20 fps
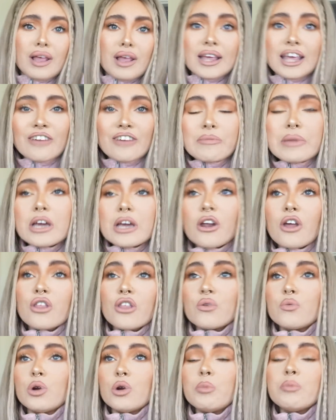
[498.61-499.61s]
Give me
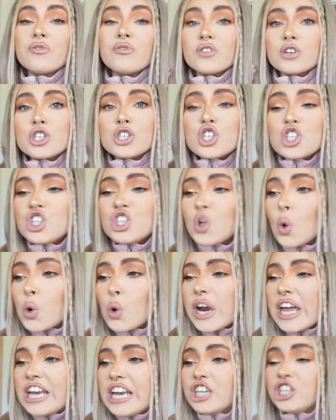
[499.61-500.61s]
another room for
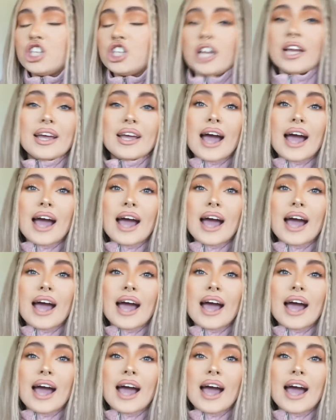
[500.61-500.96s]
storage.